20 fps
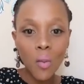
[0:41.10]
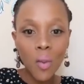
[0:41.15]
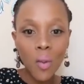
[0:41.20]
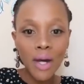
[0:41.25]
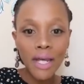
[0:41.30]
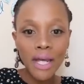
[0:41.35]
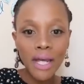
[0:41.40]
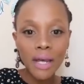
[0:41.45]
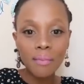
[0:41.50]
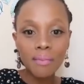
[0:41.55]

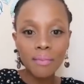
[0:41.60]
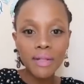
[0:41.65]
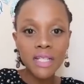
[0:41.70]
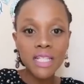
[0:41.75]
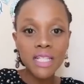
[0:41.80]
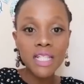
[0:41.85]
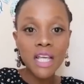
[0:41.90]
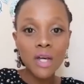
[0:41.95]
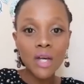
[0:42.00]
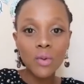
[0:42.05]
what
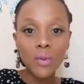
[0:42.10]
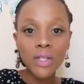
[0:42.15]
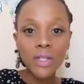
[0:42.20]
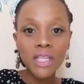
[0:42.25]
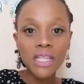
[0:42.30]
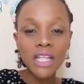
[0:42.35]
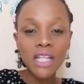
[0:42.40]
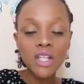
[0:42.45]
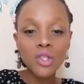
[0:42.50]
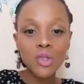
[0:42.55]
happens
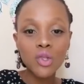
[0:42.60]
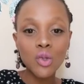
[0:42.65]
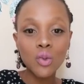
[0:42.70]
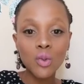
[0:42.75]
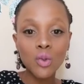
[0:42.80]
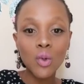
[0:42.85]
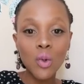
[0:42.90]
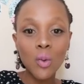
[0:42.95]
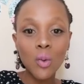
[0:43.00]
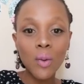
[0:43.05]
when things
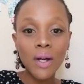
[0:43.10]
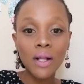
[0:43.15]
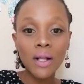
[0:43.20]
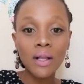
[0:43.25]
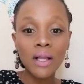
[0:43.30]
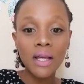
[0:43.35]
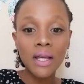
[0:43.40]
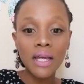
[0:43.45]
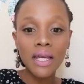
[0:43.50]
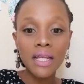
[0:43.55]
don't go
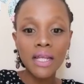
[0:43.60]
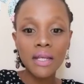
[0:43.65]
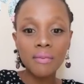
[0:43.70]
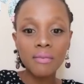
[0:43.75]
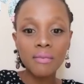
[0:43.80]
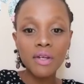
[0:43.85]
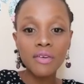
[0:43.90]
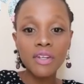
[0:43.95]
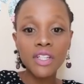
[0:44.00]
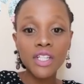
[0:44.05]
well in a
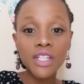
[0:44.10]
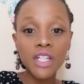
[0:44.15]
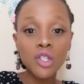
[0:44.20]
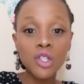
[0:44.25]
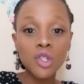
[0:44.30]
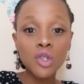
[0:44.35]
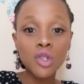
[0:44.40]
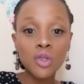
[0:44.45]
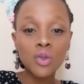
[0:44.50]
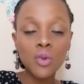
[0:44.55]
marriage,
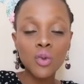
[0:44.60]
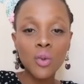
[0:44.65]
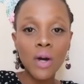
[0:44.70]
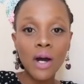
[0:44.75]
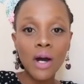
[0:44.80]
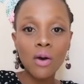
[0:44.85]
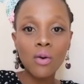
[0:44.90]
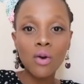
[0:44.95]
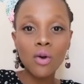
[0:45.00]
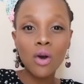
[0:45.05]
and you should know
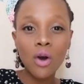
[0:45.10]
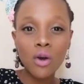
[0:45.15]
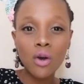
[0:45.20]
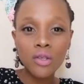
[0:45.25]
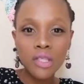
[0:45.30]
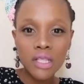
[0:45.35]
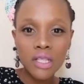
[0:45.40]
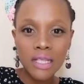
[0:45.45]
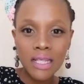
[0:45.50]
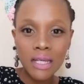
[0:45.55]
how
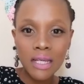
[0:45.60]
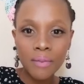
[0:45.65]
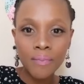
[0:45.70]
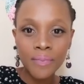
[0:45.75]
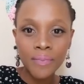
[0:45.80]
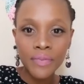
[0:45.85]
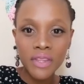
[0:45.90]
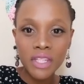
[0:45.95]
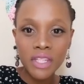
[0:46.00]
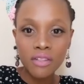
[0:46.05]
costly
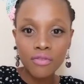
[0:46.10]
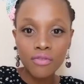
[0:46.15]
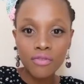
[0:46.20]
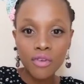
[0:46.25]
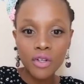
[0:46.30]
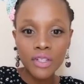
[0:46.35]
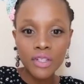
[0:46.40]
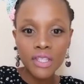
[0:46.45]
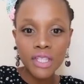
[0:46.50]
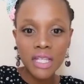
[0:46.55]

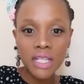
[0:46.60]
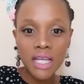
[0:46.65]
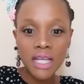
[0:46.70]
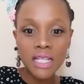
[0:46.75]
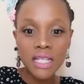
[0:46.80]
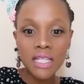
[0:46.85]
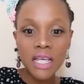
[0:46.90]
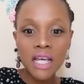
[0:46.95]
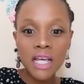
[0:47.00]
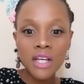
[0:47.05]
divorce
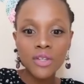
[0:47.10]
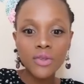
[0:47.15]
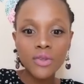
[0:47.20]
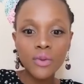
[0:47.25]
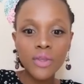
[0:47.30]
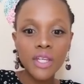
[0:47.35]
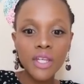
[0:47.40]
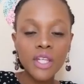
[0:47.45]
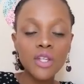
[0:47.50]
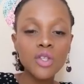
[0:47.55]
is. So
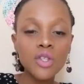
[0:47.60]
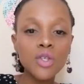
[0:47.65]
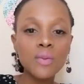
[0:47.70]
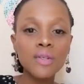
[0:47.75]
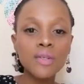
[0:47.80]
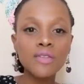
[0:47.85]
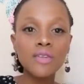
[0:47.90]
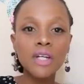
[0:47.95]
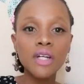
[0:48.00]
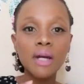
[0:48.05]
thank you so
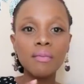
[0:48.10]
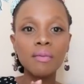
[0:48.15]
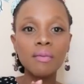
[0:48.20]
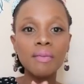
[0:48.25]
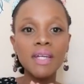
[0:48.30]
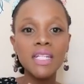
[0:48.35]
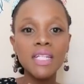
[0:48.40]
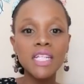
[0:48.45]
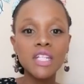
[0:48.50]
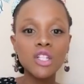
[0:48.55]
much for coming,
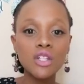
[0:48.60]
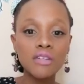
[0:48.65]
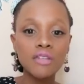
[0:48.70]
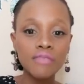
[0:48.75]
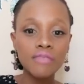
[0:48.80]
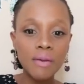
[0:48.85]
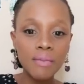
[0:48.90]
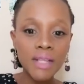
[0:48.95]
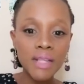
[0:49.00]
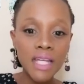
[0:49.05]
my TikTok
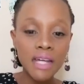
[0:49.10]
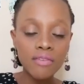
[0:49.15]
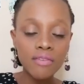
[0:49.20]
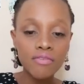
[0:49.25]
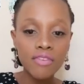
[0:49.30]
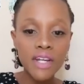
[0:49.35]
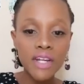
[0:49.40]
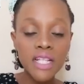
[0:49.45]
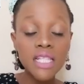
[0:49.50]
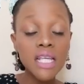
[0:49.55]
family
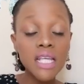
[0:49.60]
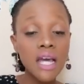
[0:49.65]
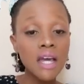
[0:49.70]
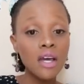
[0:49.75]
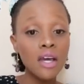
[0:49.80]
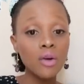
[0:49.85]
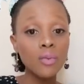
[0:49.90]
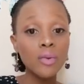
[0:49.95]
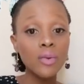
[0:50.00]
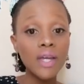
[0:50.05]
and friends.
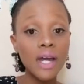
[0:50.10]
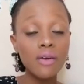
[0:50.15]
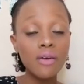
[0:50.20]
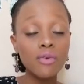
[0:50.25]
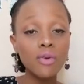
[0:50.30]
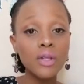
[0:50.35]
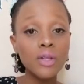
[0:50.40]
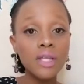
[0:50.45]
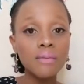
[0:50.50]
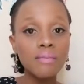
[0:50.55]
We are
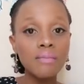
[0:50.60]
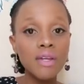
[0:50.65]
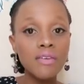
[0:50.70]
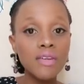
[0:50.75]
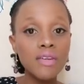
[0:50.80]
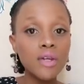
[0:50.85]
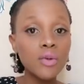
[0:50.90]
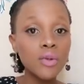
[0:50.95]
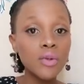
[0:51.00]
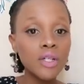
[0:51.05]
rolling
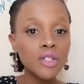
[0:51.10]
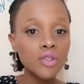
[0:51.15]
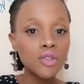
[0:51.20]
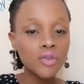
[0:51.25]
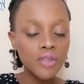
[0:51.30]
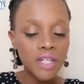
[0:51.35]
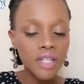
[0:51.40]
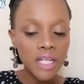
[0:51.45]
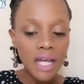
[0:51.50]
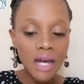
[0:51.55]
Mary Who
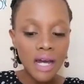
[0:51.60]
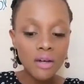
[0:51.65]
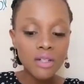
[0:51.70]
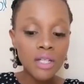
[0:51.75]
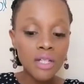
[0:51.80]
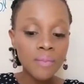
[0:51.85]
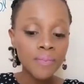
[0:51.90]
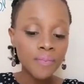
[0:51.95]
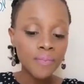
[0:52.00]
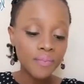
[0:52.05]
Is Ready
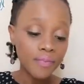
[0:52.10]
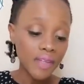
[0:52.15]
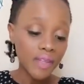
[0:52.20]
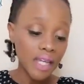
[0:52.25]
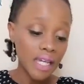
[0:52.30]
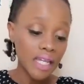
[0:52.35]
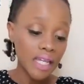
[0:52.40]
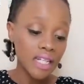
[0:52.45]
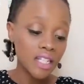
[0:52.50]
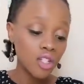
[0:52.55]
out,
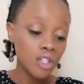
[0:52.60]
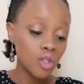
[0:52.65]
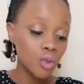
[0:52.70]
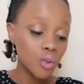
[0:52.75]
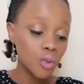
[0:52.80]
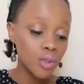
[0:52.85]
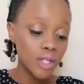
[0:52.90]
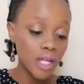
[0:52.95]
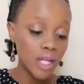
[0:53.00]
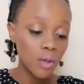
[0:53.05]
and
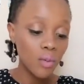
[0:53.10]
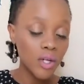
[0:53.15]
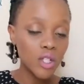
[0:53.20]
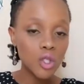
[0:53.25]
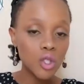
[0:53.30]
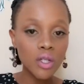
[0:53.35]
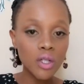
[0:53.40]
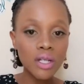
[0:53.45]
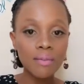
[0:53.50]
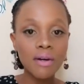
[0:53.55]
today we're
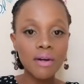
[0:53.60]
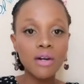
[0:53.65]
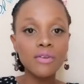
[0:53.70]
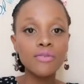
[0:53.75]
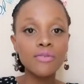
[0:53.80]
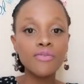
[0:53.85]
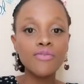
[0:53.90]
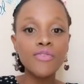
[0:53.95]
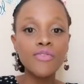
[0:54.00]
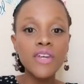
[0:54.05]
talking about
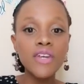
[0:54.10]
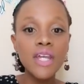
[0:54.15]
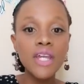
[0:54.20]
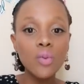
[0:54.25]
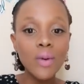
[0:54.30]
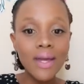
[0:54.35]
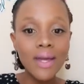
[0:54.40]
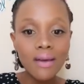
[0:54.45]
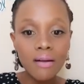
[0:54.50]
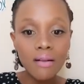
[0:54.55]
free
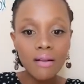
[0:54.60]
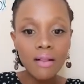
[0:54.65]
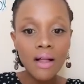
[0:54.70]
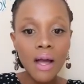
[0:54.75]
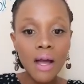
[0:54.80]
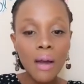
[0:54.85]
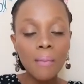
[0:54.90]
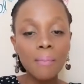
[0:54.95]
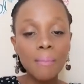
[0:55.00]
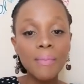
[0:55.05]
will.
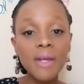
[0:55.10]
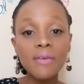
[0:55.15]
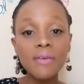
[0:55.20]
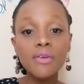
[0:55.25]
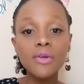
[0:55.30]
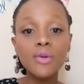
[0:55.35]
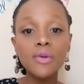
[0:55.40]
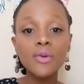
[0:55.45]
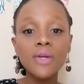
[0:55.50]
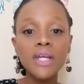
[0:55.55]

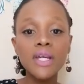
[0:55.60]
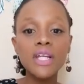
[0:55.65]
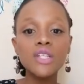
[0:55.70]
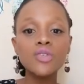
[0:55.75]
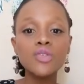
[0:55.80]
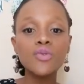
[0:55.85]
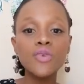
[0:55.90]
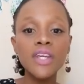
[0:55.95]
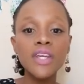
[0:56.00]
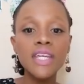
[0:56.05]
Mary Who
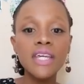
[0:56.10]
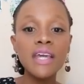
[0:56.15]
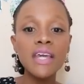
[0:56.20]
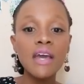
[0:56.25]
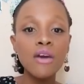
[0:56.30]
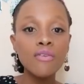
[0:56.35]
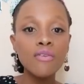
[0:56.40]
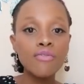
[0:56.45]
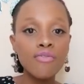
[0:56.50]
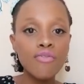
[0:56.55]
Is Ready,
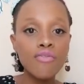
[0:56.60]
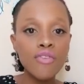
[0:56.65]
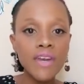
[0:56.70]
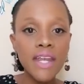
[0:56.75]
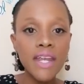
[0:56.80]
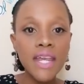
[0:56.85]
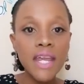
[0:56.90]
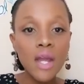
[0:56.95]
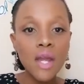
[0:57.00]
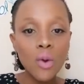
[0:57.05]

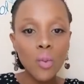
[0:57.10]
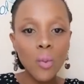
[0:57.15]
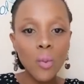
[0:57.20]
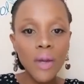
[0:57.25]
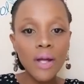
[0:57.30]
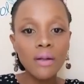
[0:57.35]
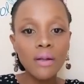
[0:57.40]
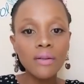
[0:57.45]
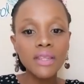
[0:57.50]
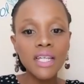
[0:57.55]
free
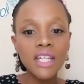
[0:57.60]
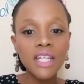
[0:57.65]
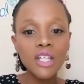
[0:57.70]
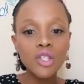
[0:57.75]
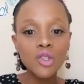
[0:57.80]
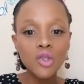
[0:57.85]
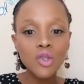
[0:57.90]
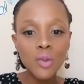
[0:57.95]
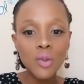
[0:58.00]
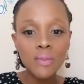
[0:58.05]
will. Thank
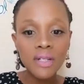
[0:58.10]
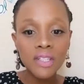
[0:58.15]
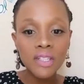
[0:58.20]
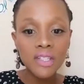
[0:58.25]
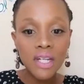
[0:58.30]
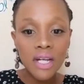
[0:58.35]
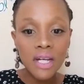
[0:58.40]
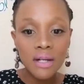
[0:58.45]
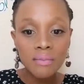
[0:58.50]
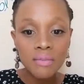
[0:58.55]
you so
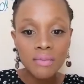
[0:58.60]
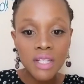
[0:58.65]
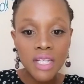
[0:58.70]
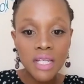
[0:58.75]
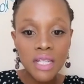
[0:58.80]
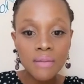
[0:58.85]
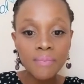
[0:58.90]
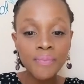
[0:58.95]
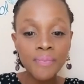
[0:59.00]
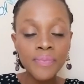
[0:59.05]
much,
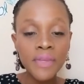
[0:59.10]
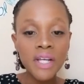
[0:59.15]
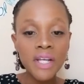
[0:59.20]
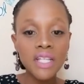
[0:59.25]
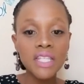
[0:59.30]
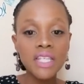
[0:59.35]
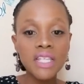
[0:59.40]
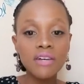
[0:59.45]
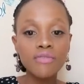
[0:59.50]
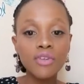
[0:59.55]
team
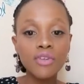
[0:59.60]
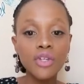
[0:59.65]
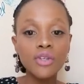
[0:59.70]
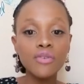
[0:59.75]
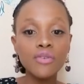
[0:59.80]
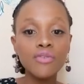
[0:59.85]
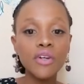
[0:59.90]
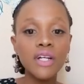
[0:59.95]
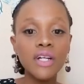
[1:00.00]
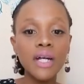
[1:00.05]
Zafo,
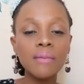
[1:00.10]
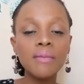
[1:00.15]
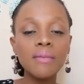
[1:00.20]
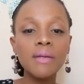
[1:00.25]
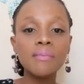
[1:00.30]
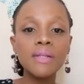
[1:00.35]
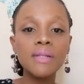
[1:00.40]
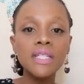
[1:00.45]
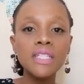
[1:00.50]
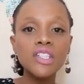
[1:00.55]
you for
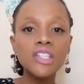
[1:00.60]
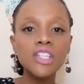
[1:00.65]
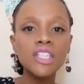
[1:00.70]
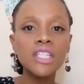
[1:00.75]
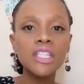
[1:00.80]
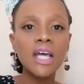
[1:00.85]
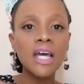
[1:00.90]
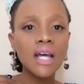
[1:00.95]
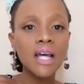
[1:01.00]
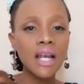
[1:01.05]
coming. Please
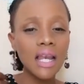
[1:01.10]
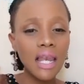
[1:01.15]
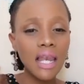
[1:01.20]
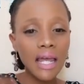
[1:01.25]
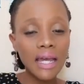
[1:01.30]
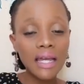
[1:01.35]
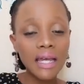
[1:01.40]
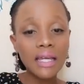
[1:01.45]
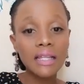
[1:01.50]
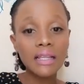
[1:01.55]
just
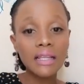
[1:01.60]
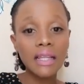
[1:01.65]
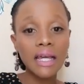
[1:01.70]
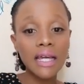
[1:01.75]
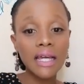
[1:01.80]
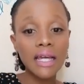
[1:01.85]
like